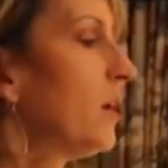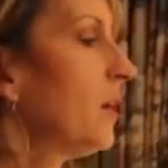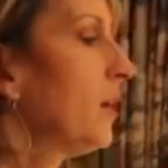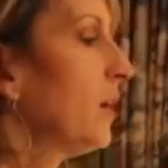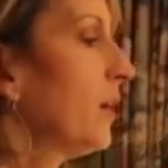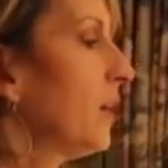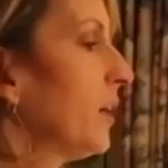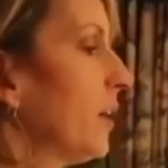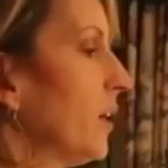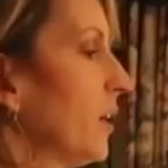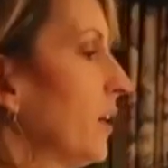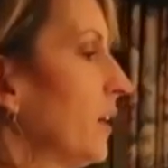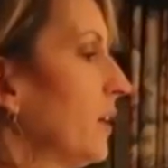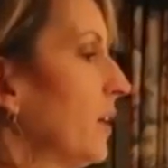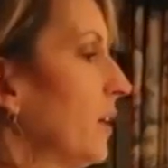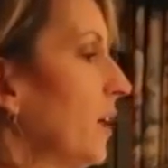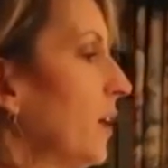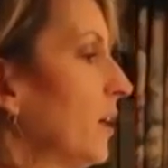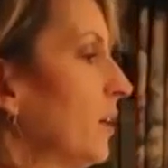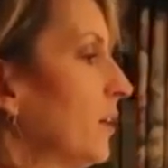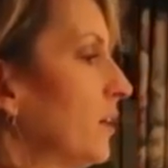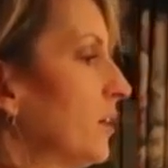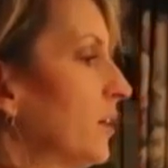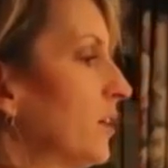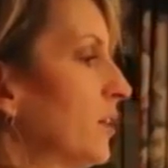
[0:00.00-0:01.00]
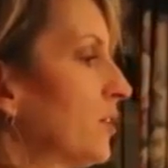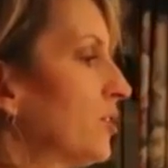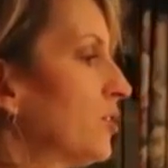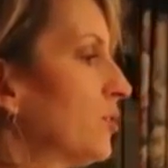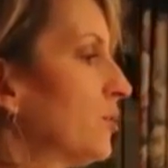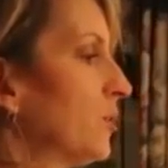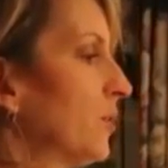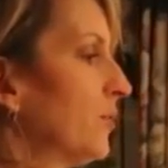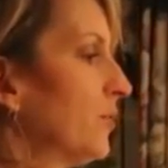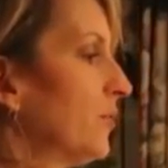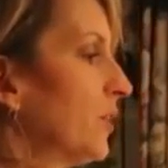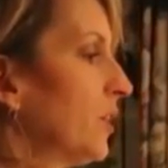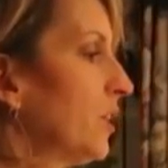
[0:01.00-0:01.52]
and I'll link
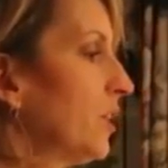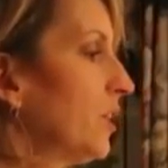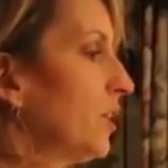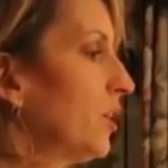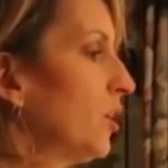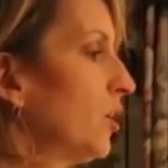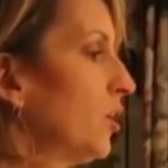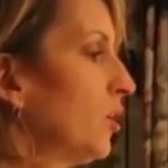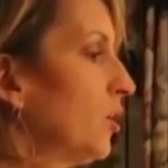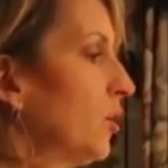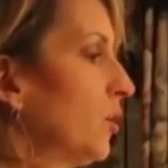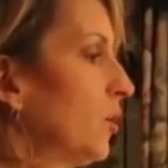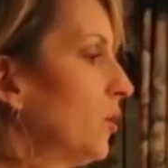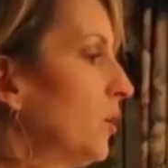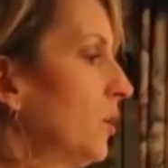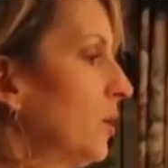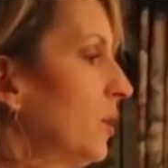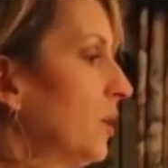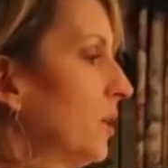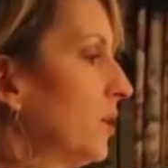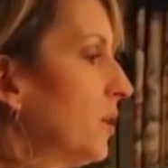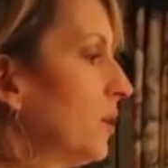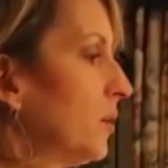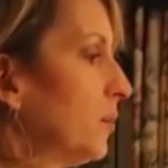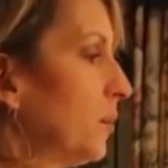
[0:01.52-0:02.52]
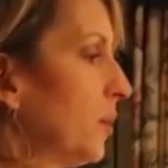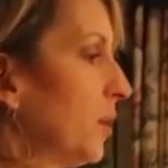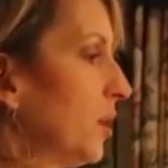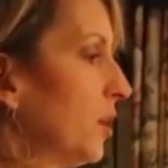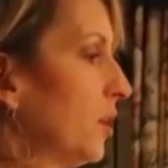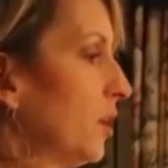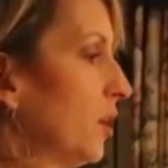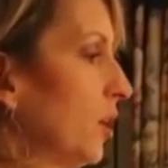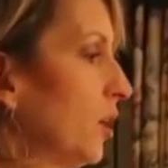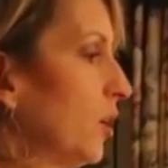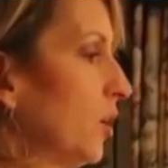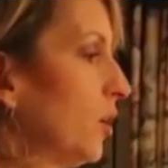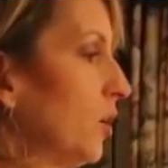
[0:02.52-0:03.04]
to a video
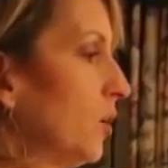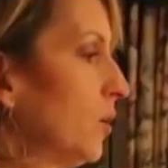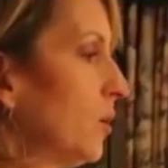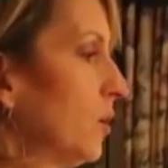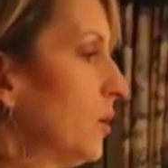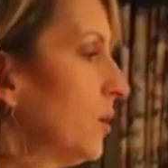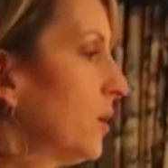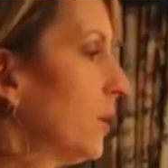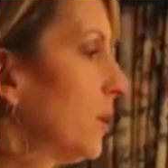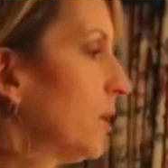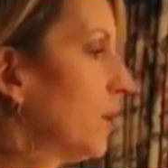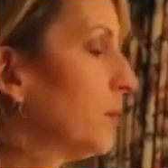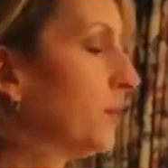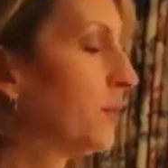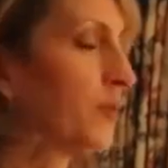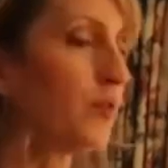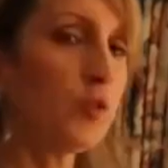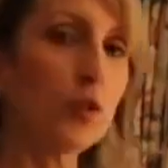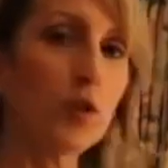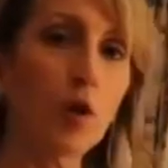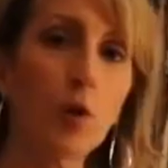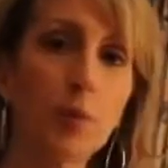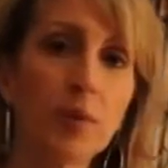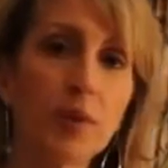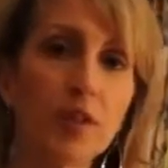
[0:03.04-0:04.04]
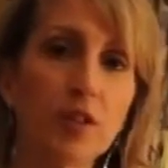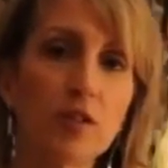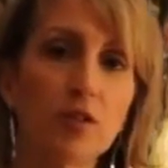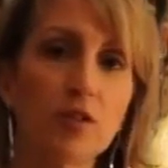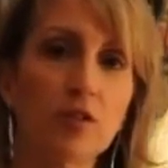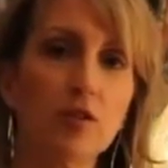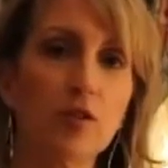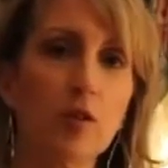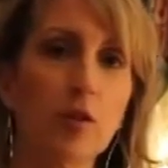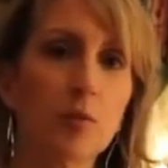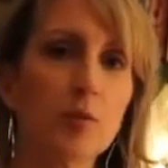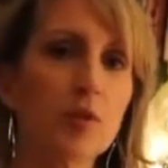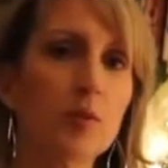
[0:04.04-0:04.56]
below, if you open the
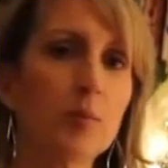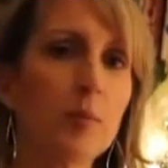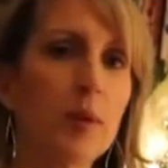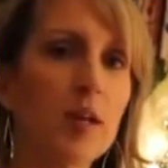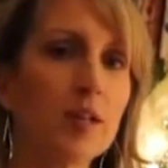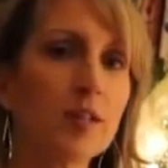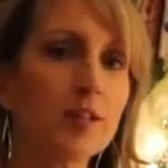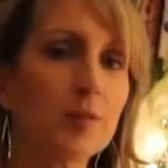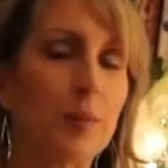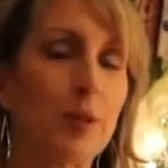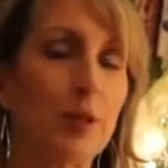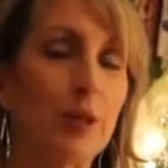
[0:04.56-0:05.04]
description box